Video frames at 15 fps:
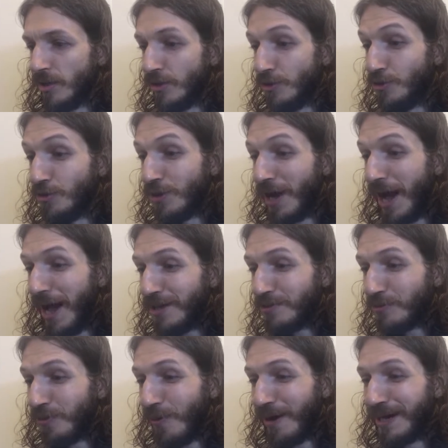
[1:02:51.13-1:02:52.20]
You got
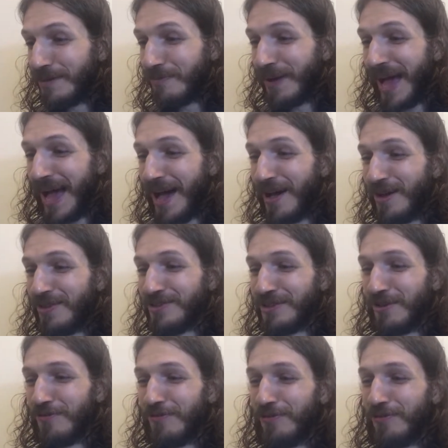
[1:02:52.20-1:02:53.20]
20 pounds of